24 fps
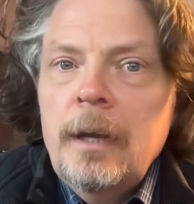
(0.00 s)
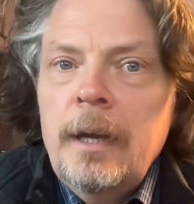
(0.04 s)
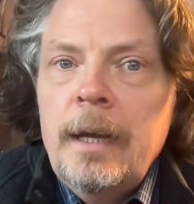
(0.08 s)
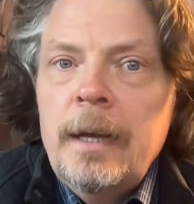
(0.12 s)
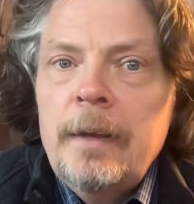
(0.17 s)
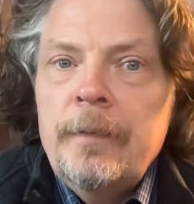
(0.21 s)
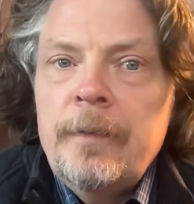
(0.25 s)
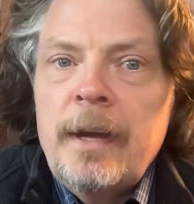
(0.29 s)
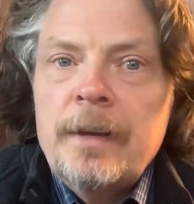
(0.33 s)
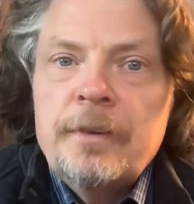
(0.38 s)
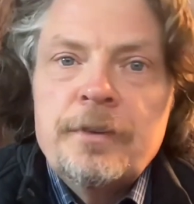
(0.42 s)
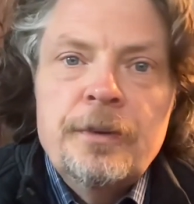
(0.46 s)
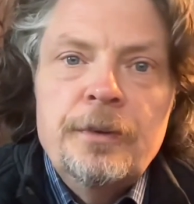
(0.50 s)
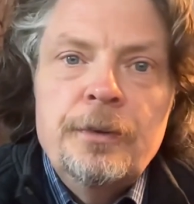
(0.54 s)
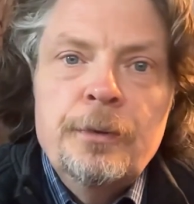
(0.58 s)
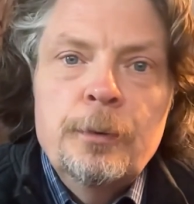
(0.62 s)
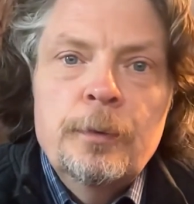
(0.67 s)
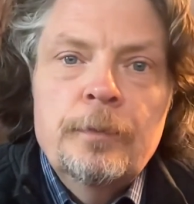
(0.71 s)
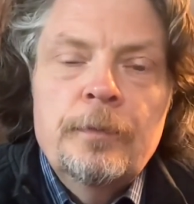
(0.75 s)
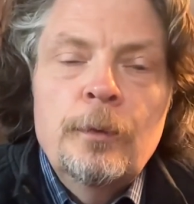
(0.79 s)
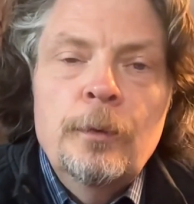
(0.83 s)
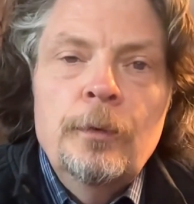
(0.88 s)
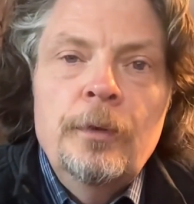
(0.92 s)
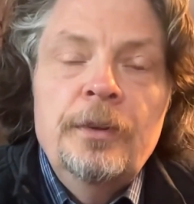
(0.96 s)
And that should
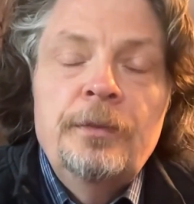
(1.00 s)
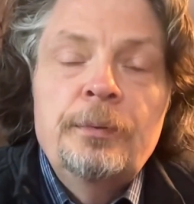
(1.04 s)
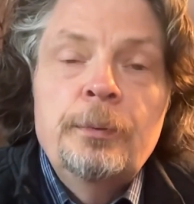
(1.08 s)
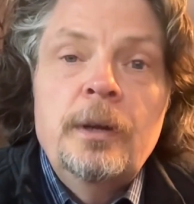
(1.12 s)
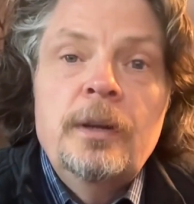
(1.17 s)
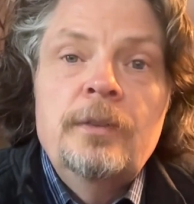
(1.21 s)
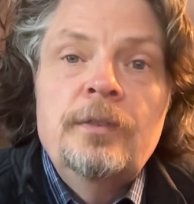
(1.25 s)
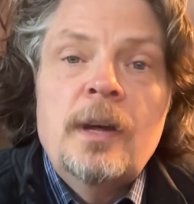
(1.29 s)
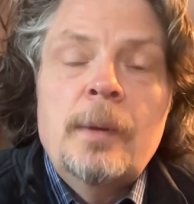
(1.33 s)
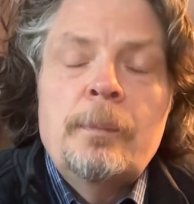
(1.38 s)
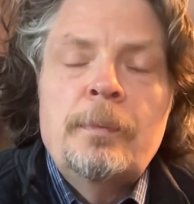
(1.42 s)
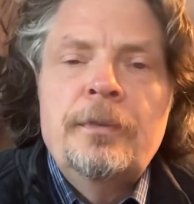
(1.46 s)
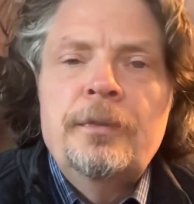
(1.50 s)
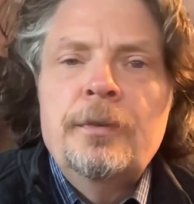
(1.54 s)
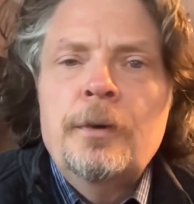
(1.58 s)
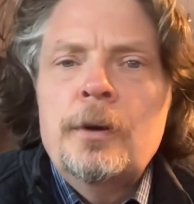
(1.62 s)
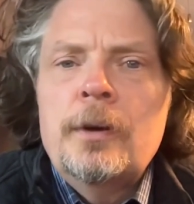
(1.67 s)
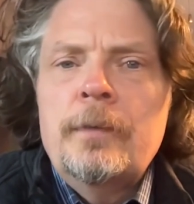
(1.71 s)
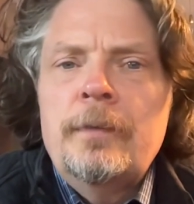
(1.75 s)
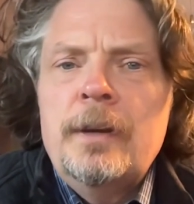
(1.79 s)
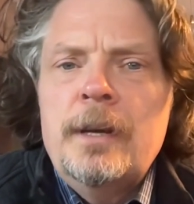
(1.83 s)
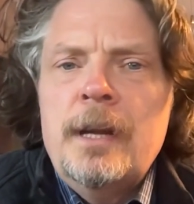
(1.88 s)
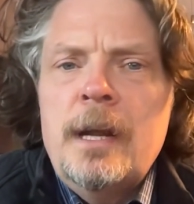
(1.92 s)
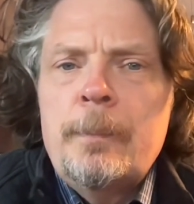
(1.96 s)
do it for this week's
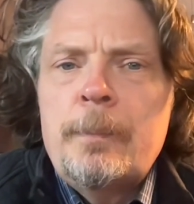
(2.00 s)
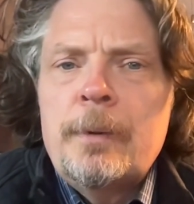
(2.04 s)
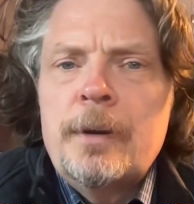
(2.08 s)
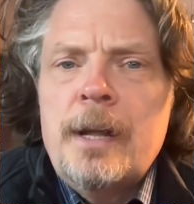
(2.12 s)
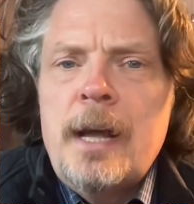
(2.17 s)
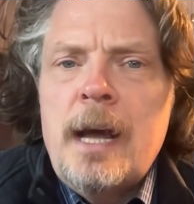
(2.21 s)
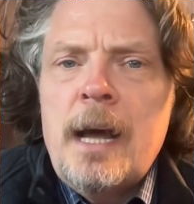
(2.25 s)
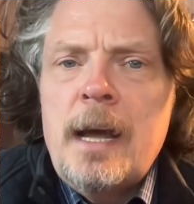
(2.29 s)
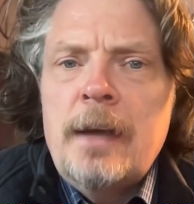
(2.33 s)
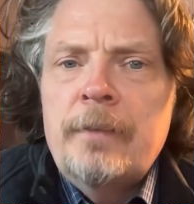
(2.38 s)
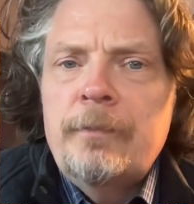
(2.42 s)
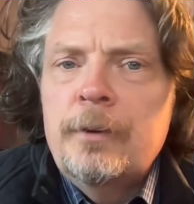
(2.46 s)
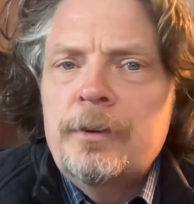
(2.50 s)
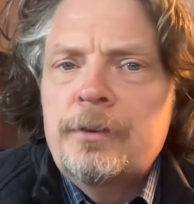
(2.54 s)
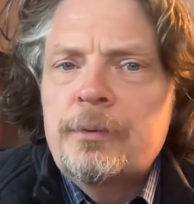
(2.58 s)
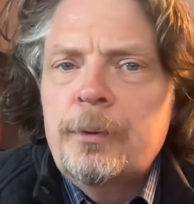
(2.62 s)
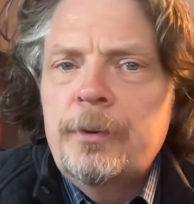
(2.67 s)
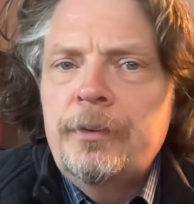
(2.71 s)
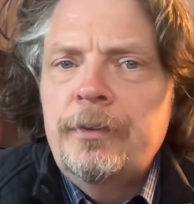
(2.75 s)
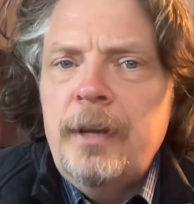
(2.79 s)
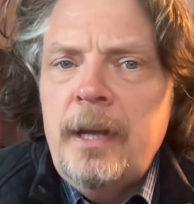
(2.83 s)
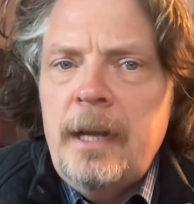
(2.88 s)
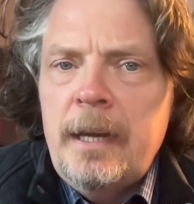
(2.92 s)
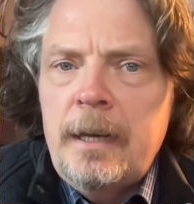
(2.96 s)
episode of A Deeper Dive, which
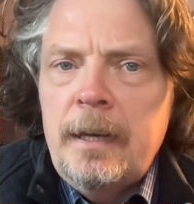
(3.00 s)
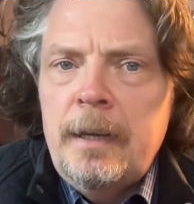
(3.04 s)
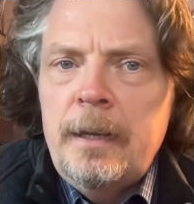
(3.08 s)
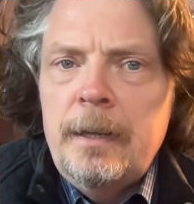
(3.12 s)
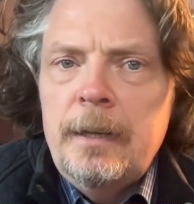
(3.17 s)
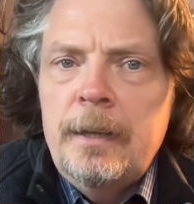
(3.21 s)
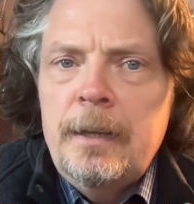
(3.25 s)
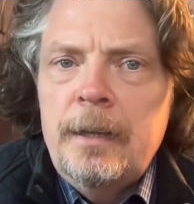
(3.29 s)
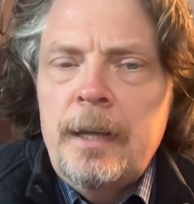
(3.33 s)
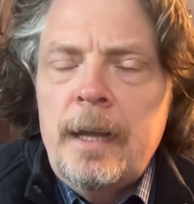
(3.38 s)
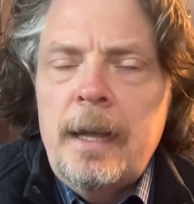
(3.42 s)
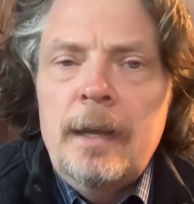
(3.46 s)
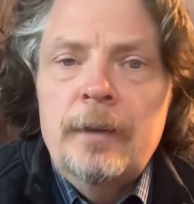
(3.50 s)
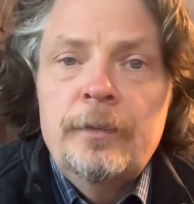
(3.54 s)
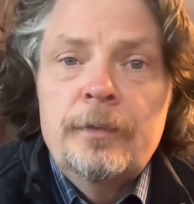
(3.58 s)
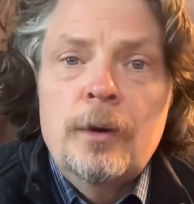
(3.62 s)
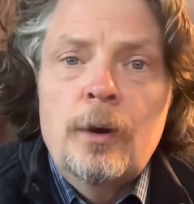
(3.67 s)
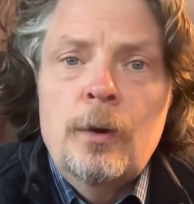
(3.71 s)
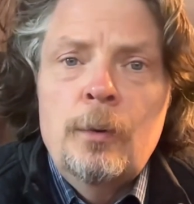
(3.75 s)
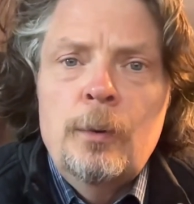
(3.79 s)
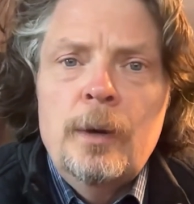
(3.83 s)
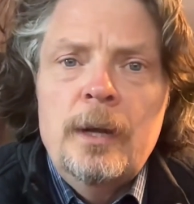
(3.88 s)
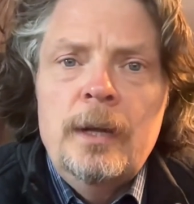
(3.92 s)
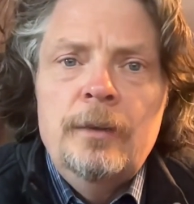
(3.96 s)
was edited, as
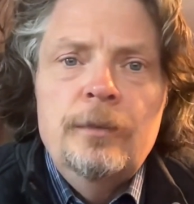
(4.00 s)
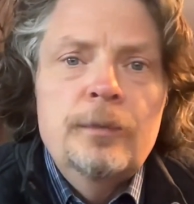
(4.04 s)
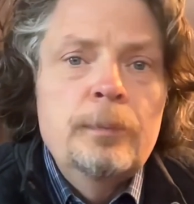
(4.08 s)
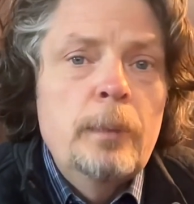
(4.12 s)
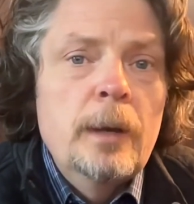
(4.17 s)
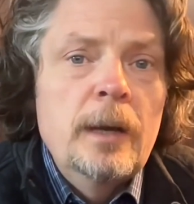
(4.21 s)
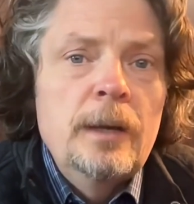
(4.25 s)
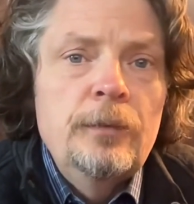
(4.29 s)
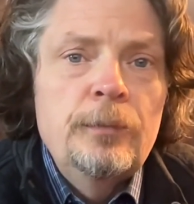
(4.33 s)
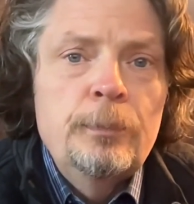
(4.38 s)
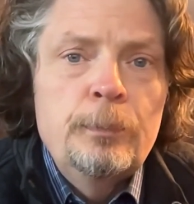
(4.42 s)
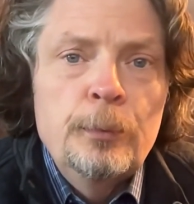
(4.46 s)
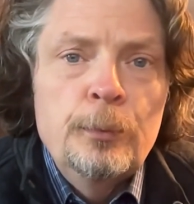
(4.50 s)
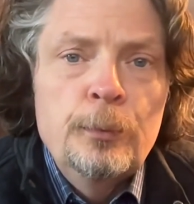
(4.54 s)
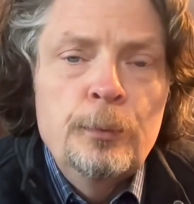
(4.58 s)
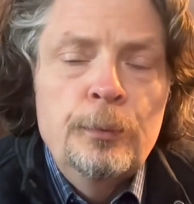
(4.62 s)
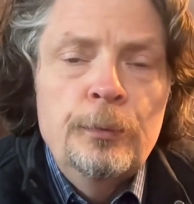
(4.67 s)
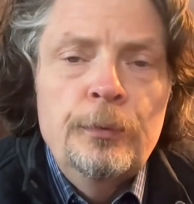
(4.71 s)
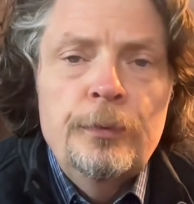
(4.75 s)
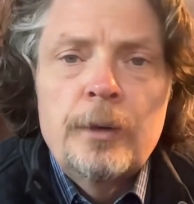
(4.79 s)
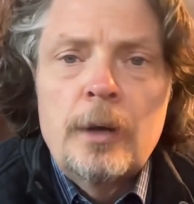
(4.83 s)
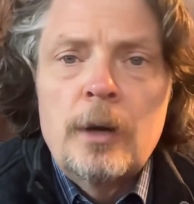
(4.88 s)
always, by Spoons.